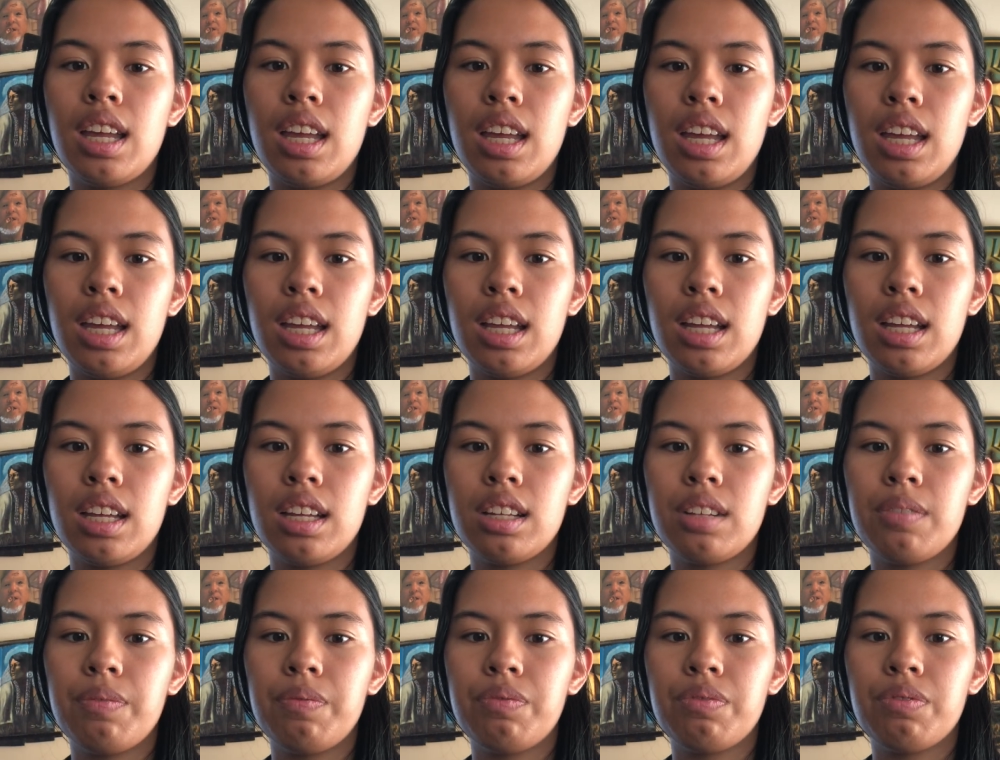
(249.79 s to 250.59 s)

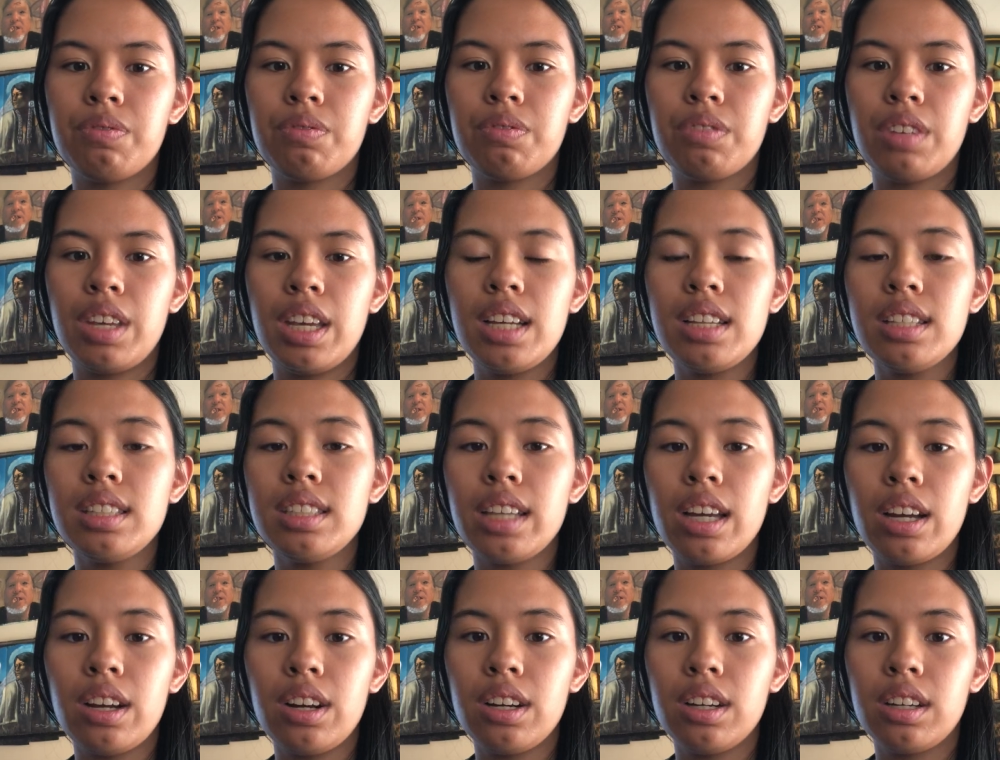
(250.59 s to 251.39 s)
and
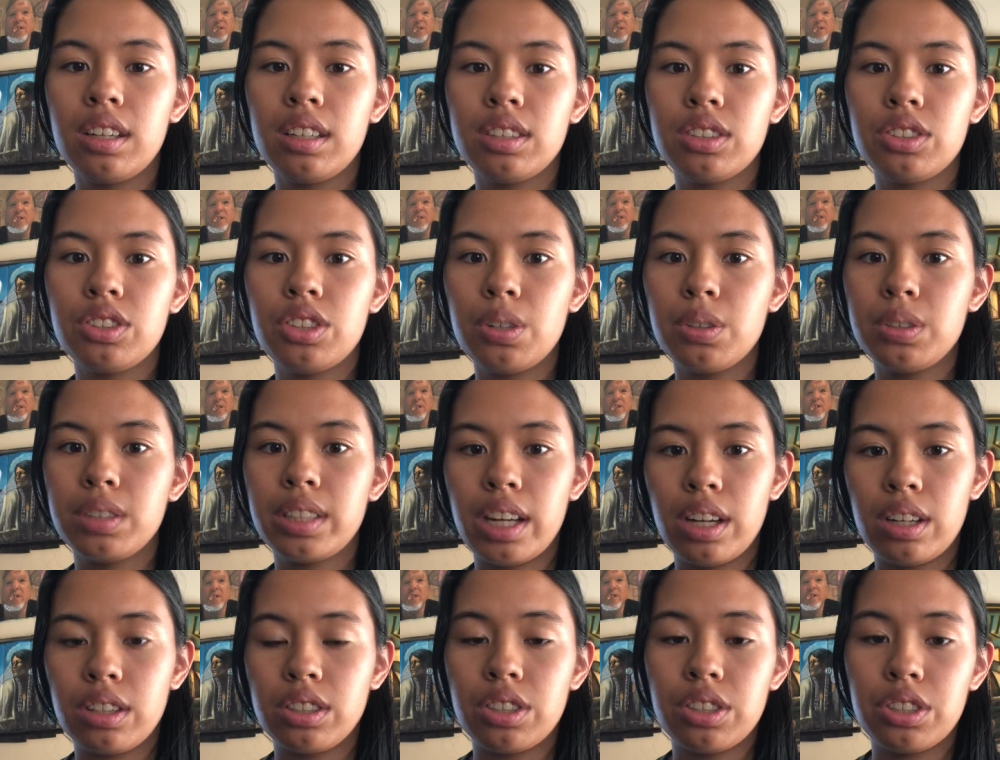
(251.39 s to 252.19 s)
Joe's
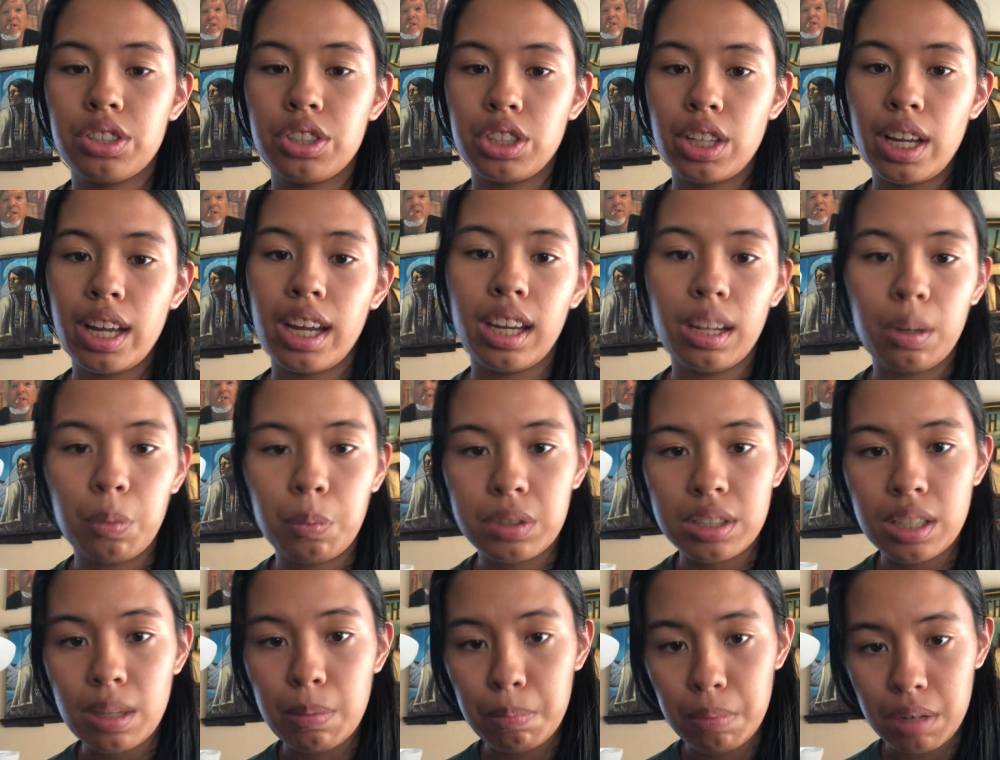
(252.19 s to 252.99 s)
character Shane
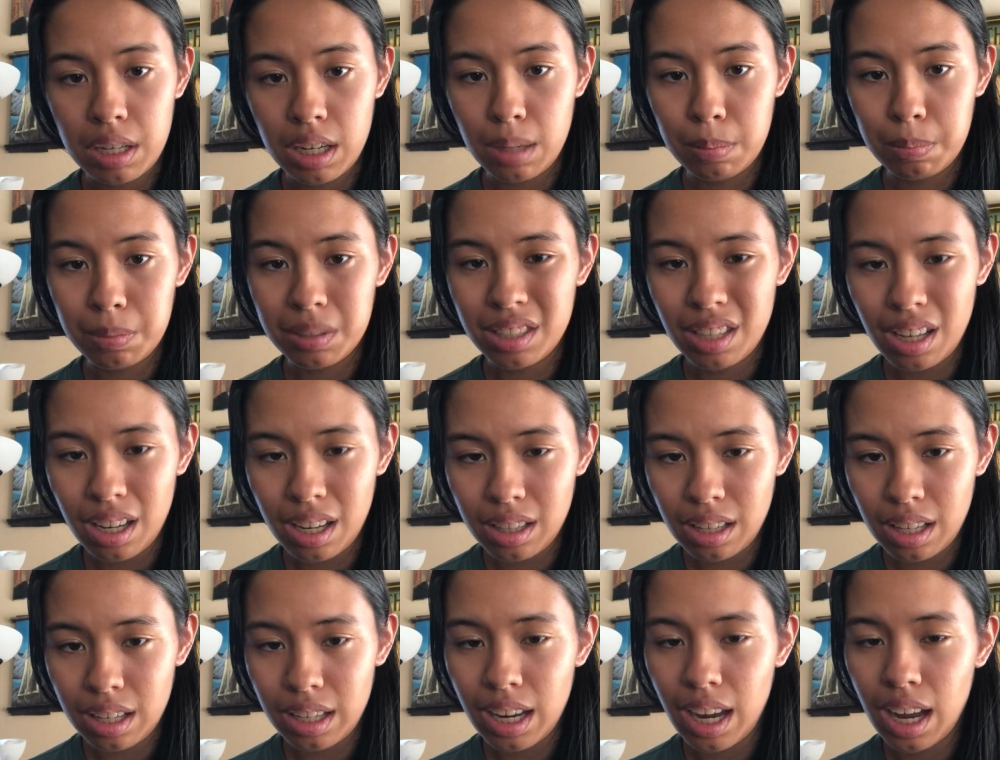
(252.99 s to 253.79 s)
was a bit
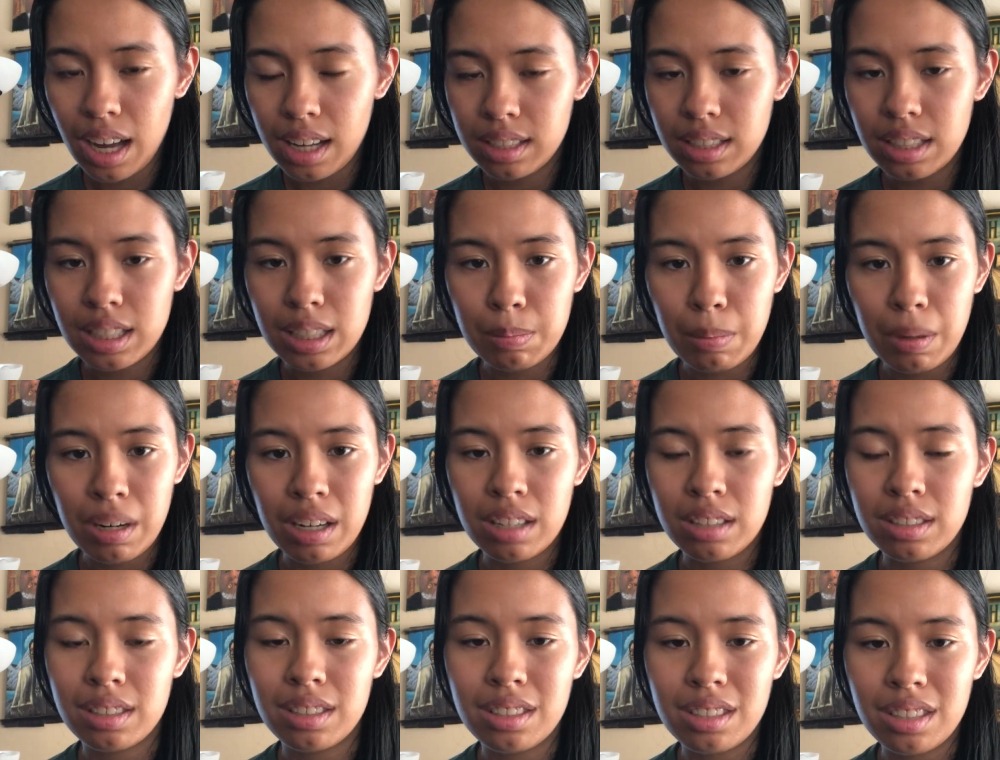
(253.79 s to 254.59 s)
upset that he has to spend
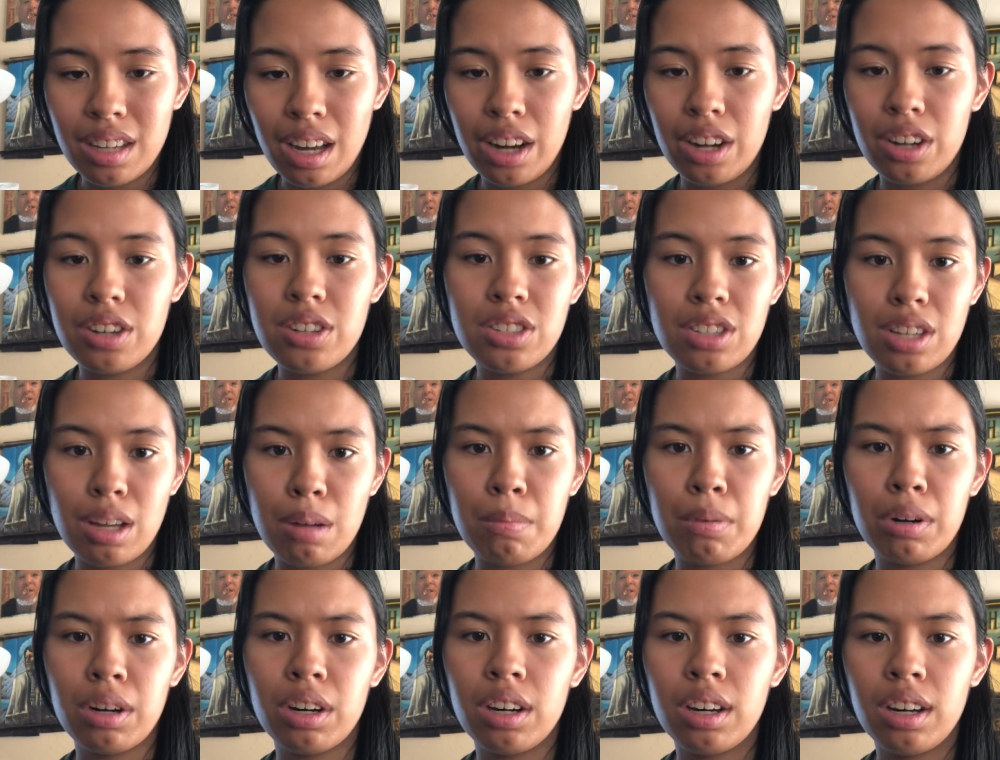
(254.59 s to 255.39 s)
his entire
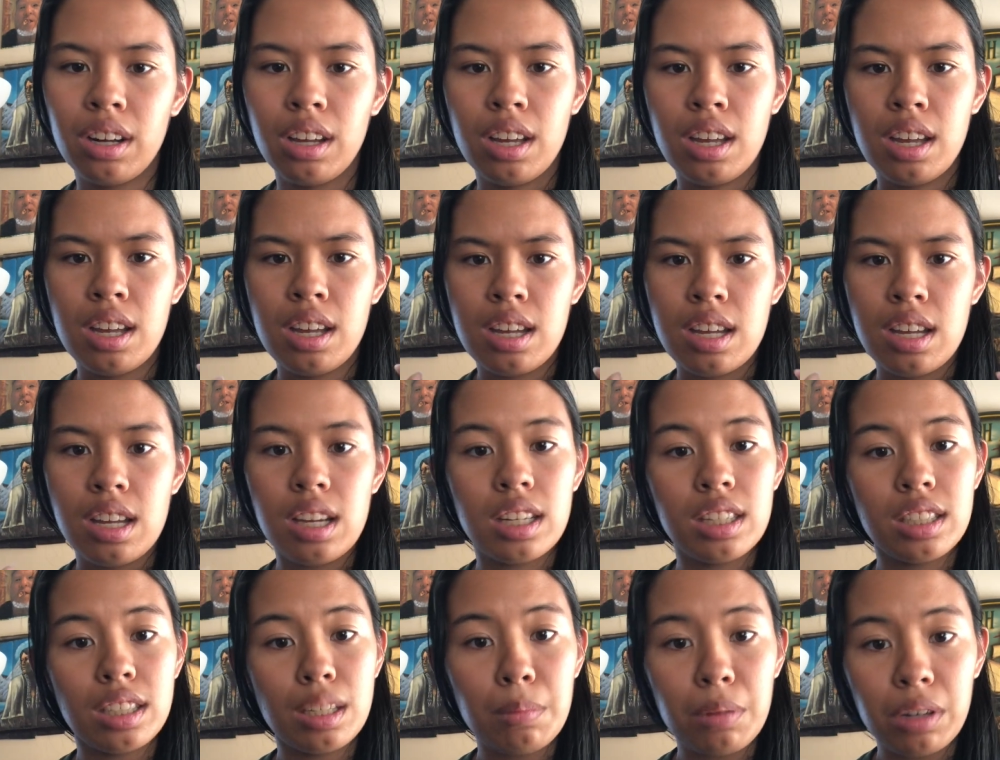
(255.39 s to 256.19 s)
summer
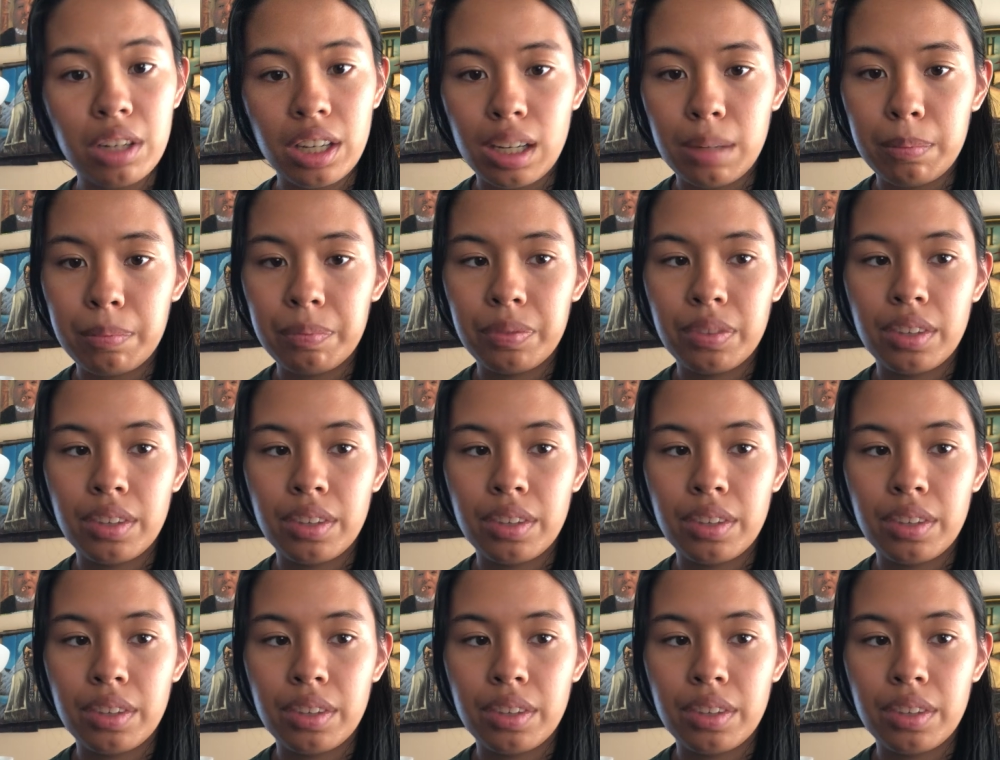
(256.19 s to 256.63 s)
in a summer camp,